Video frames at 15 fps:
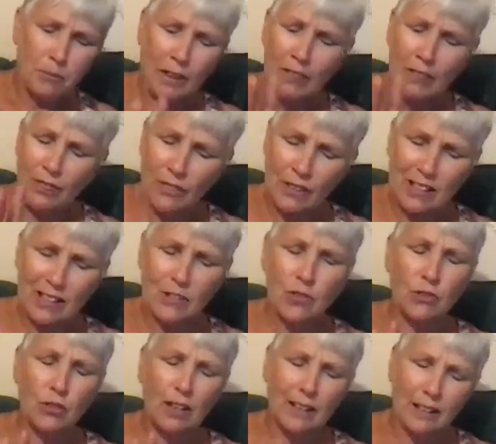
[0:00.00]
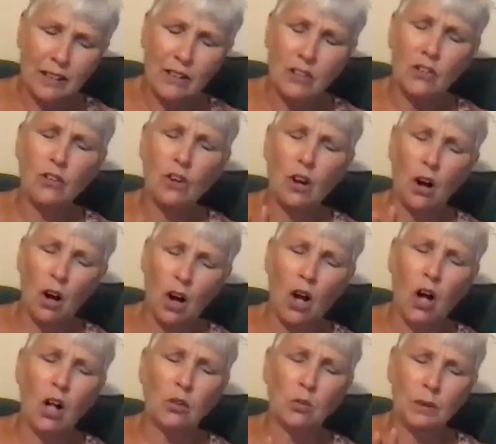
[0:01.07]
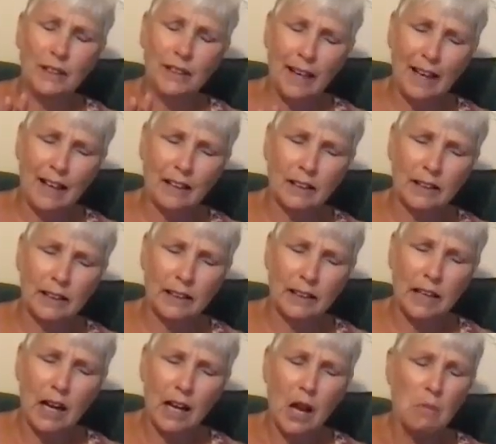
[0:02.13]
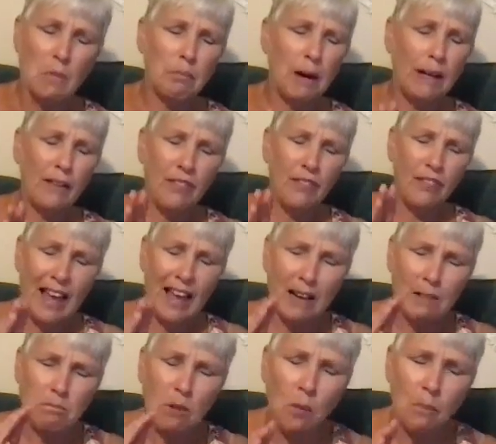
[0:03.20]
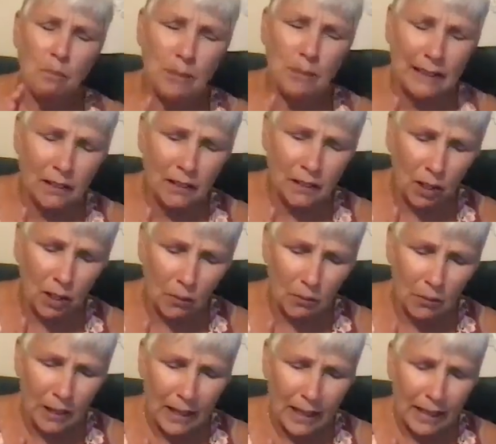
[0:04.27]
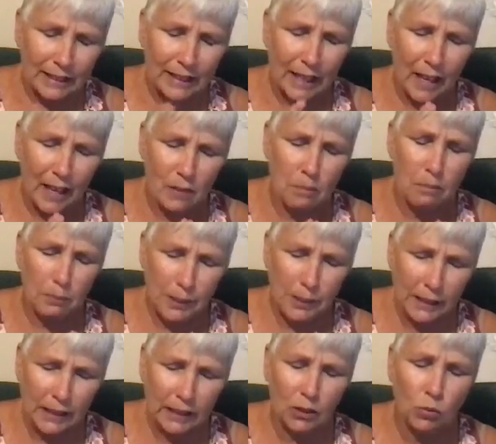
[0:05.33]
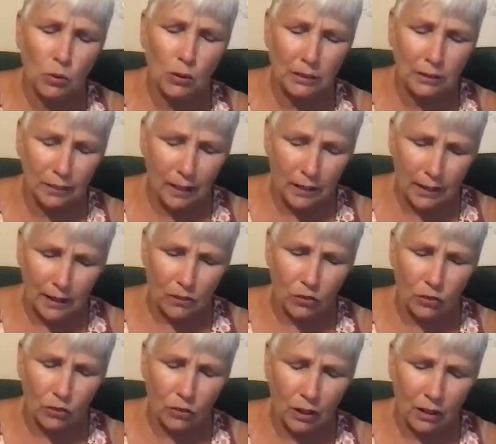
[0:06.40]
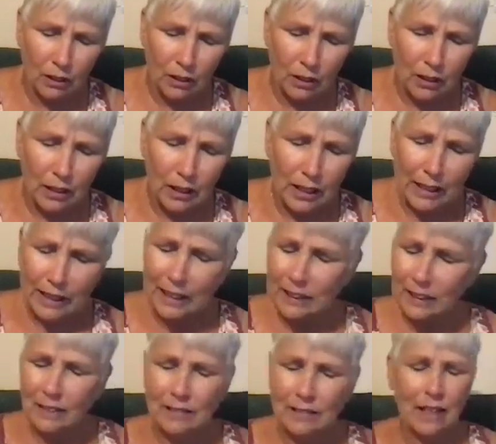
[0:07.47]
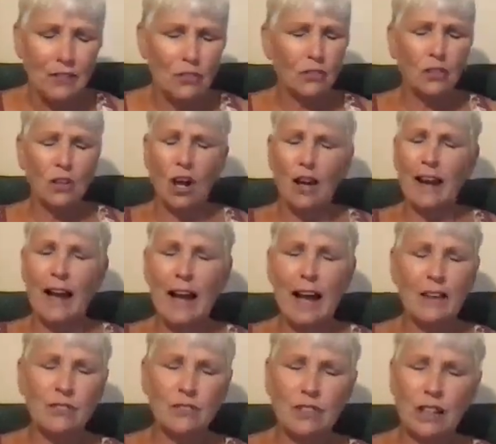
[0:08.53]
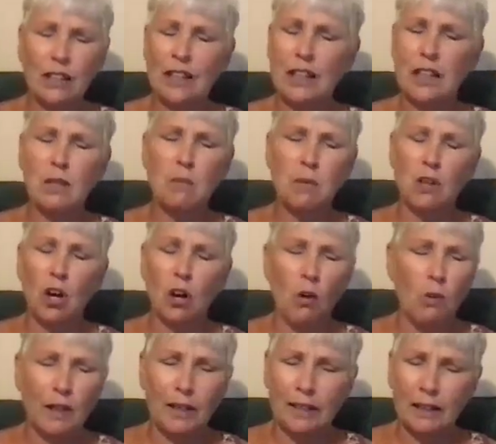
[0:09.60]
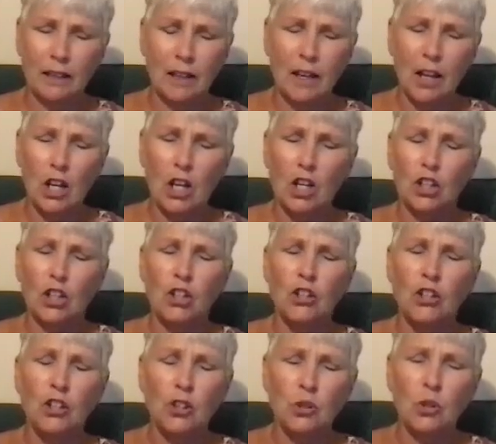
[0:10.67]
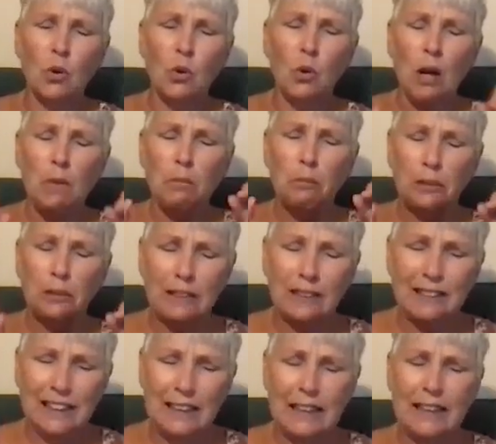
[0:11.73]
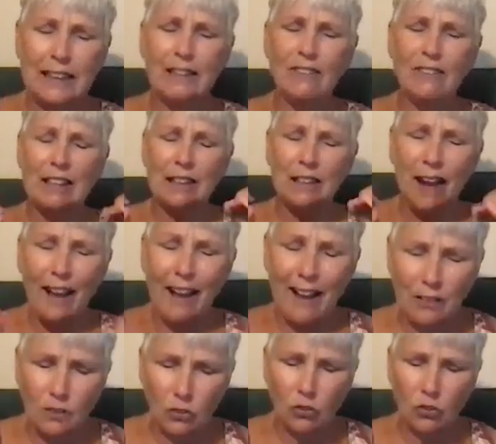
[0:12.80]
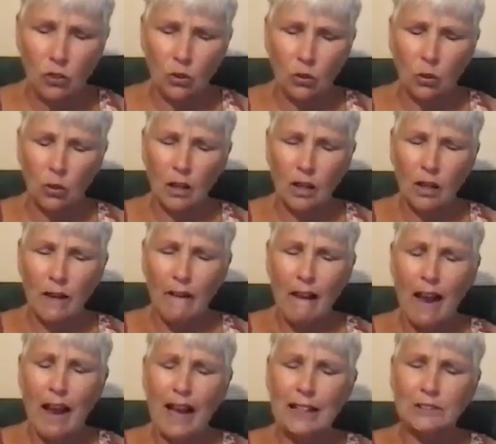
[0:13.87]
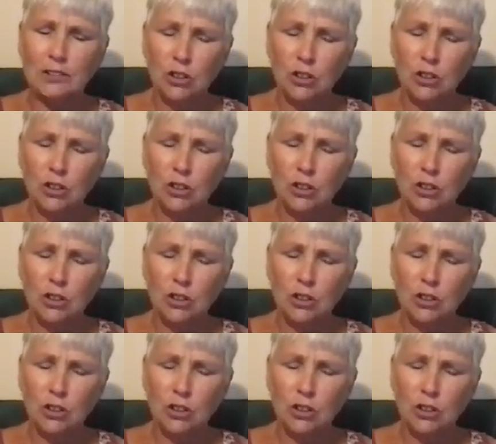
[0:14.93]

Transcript: This is all reality, but that momentum can be released. It does not have to keep going. You believe it has to, and